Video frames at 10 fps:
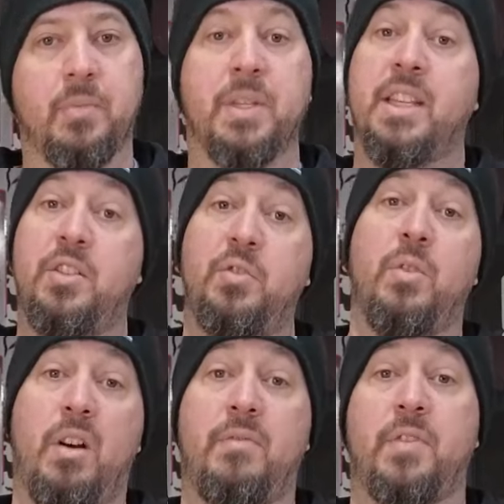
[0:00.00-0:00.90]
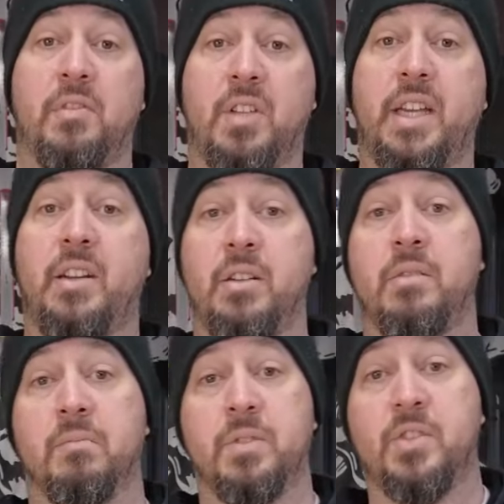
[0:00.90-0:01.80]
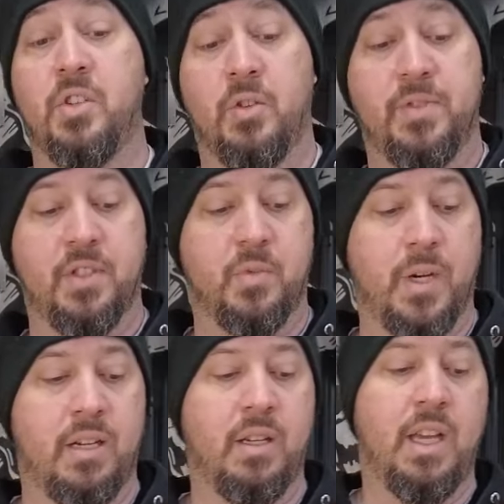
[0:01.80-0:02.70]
but they do offer lighter stoves as well.